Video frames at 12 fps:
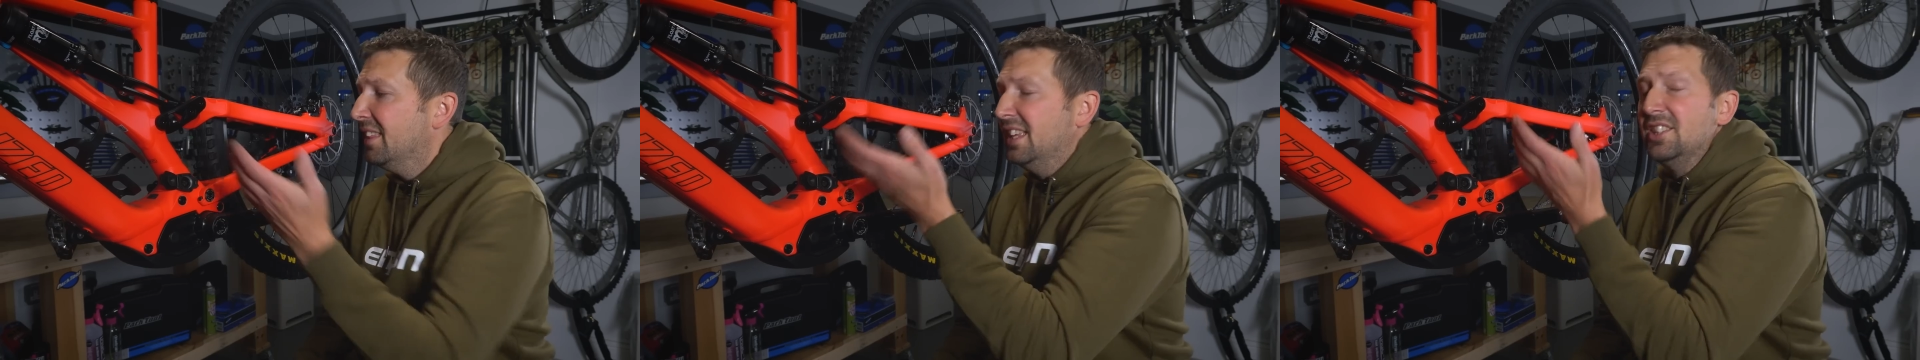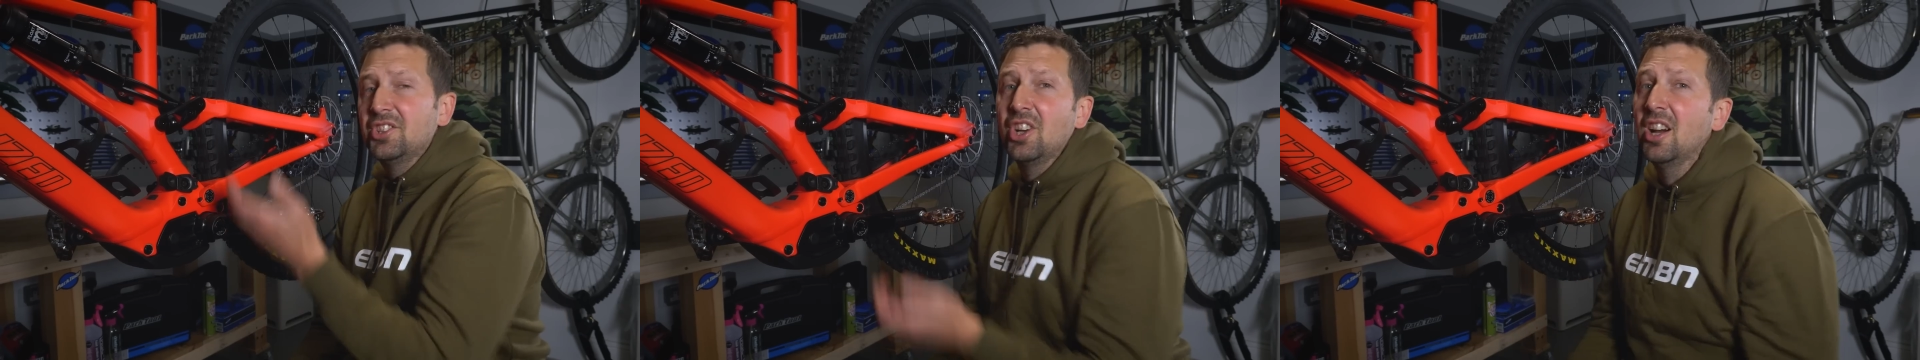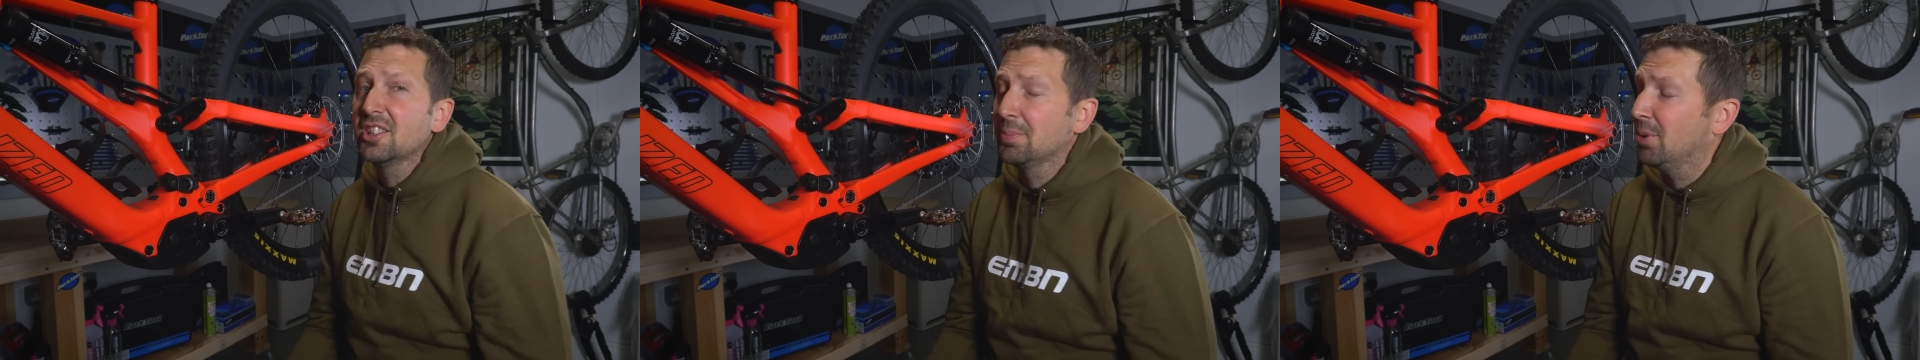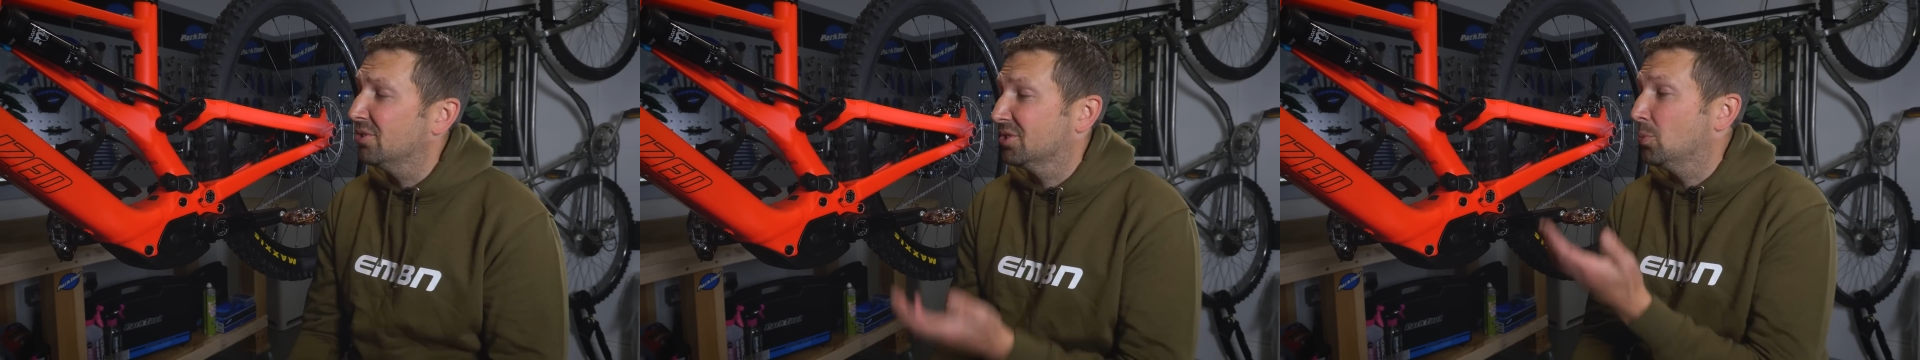These charge
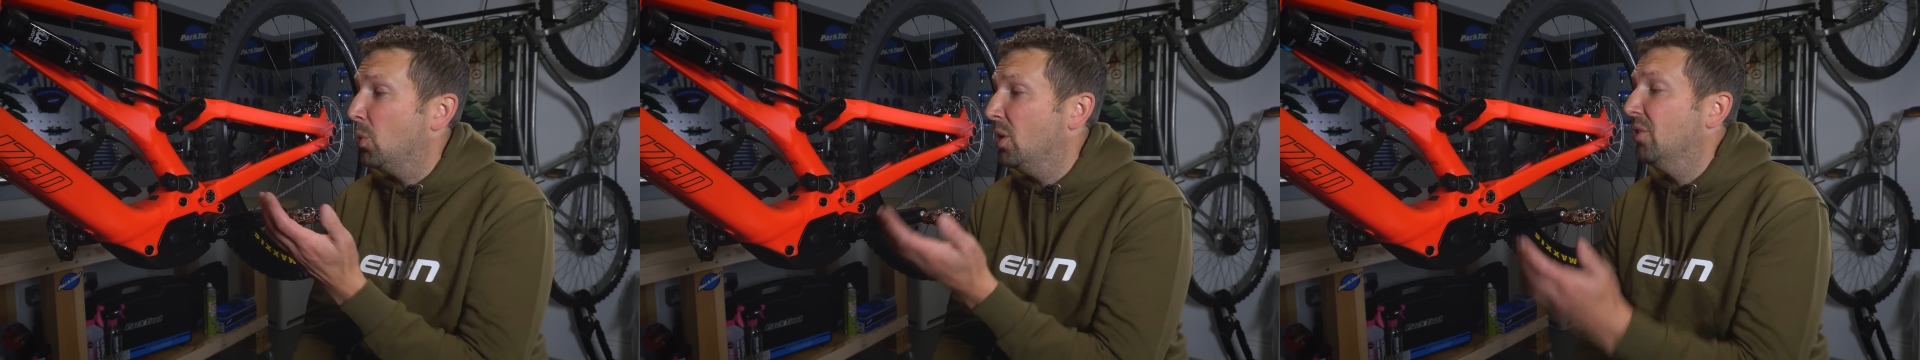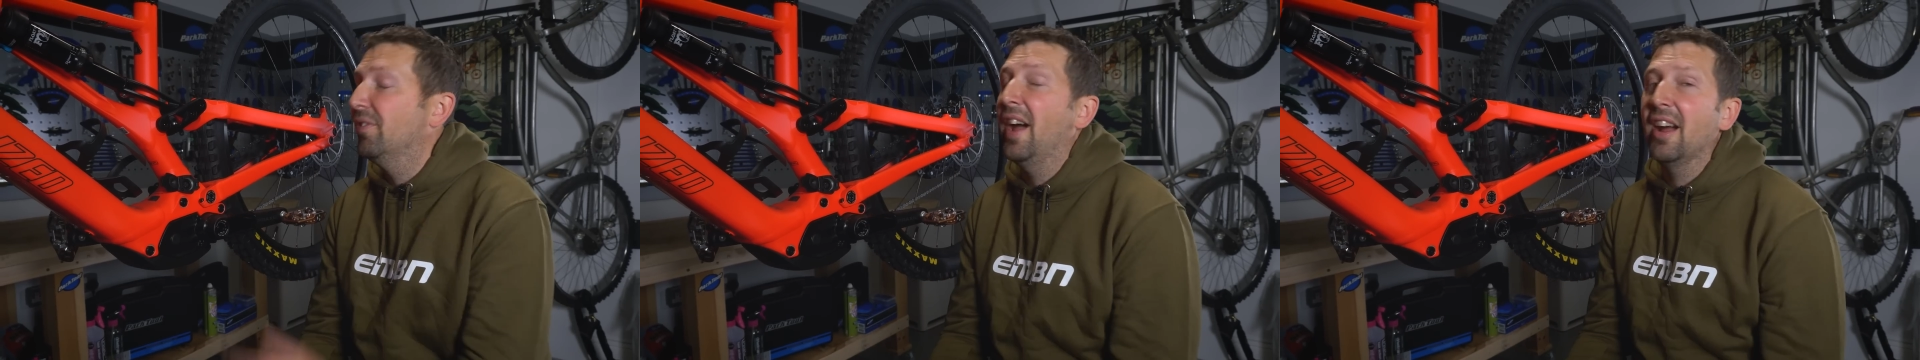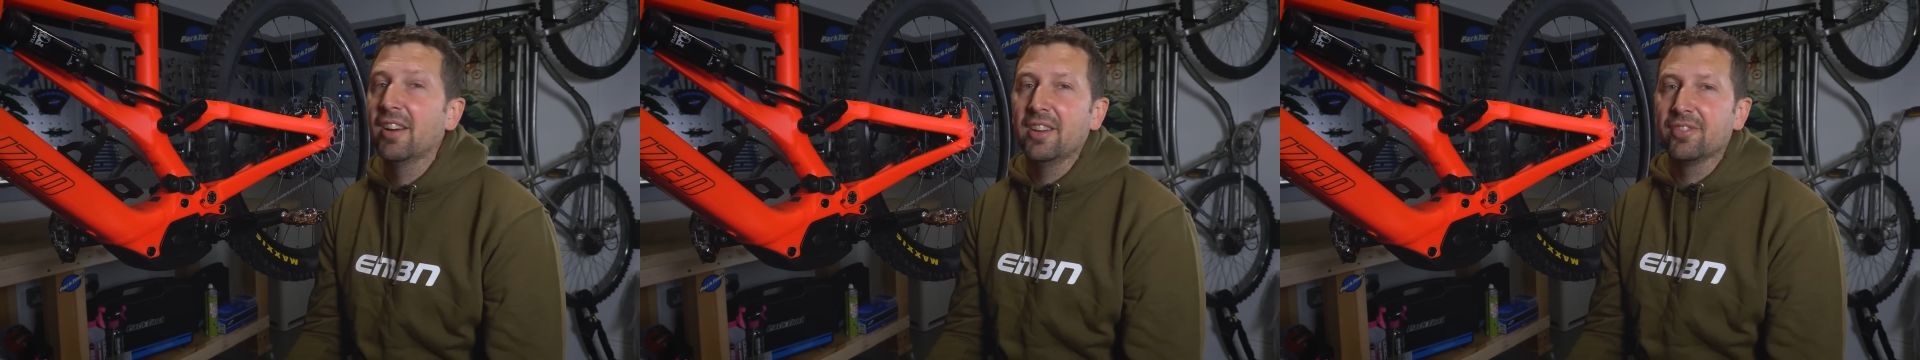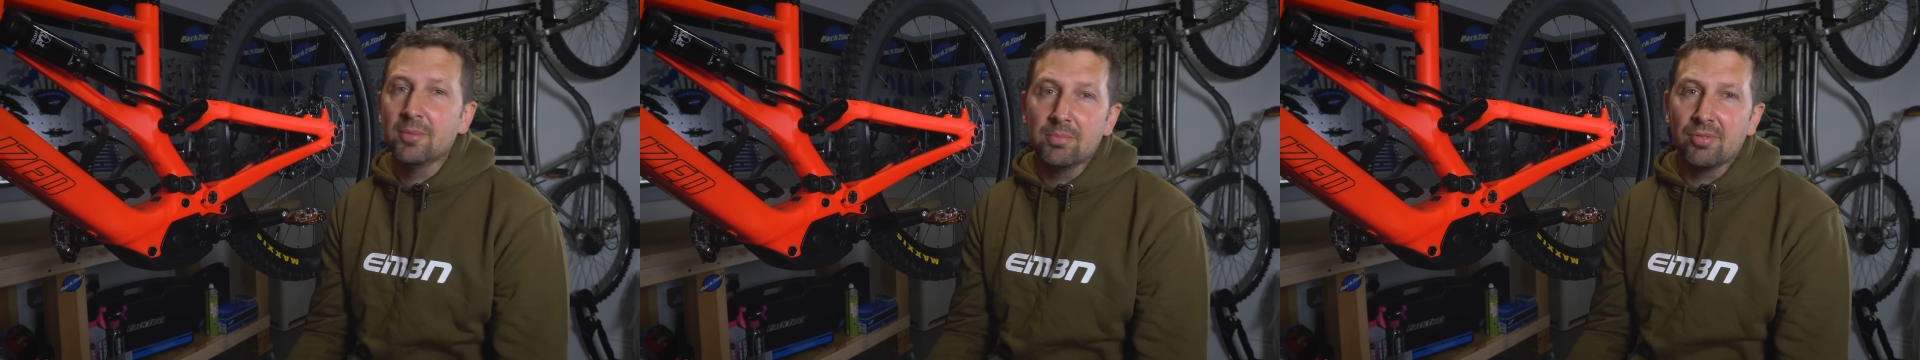ports will vary
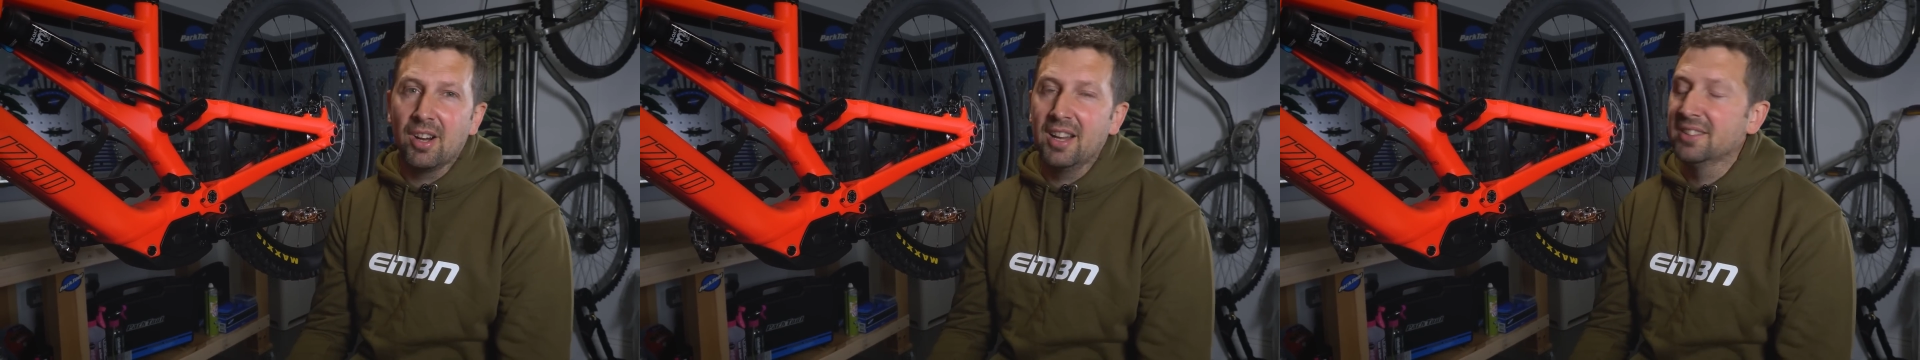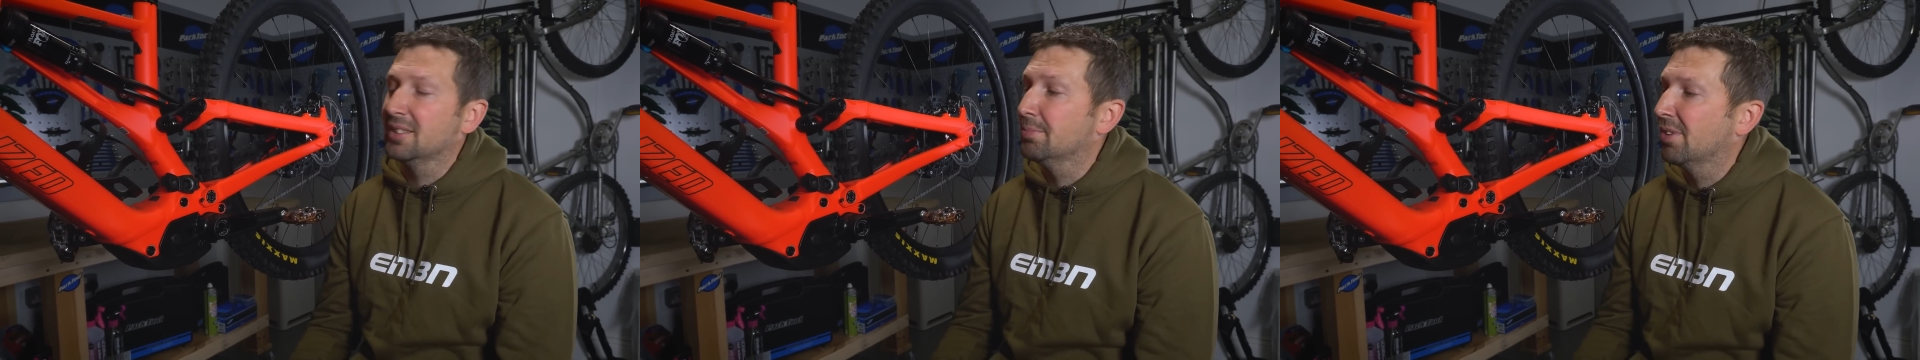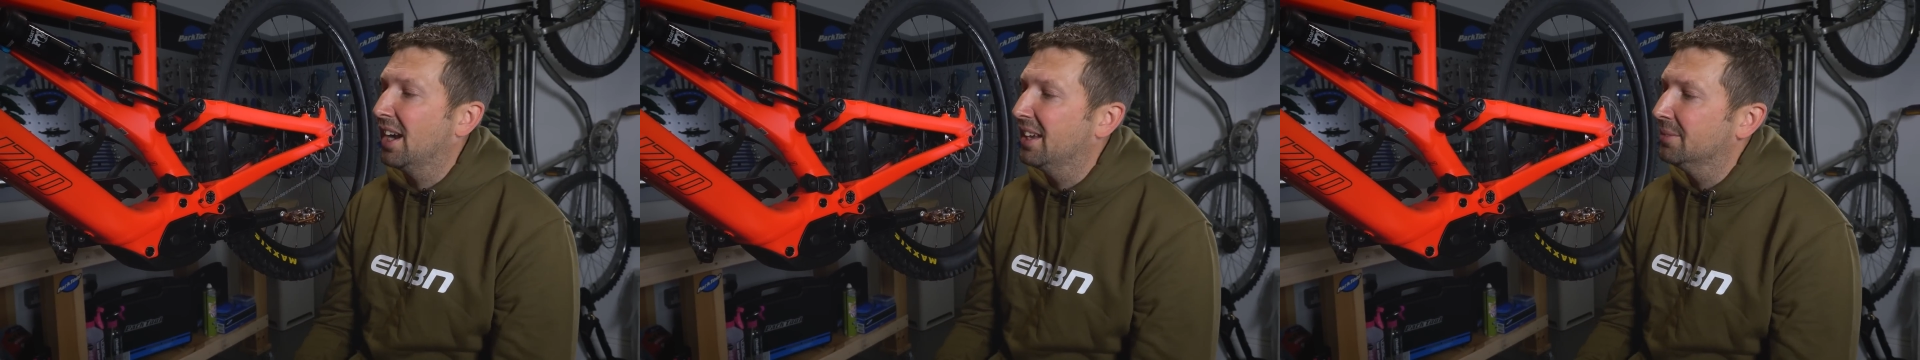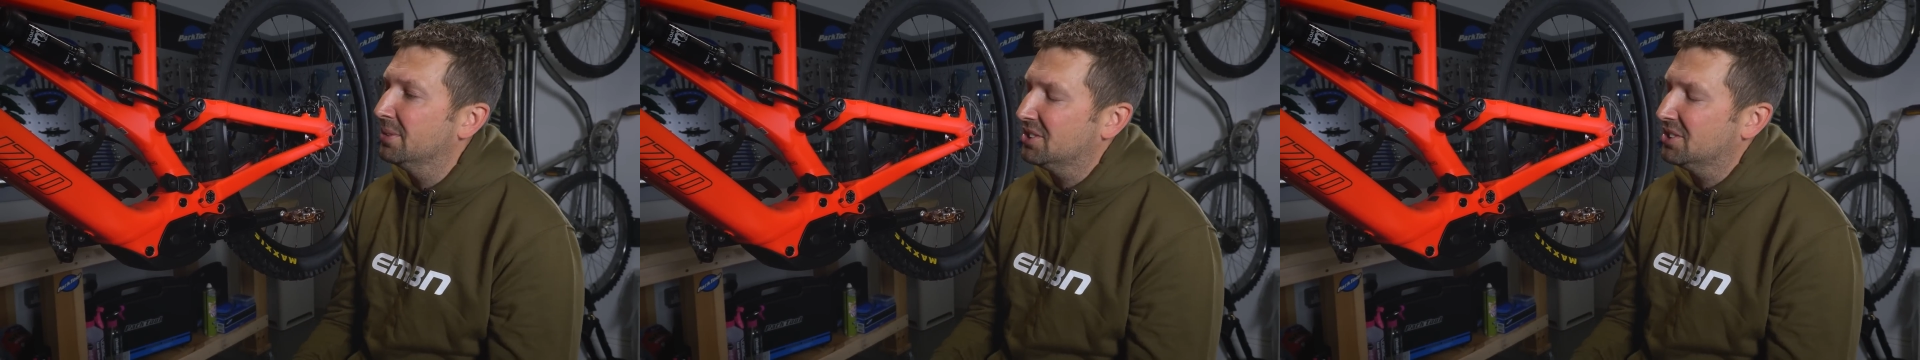from brand to brand,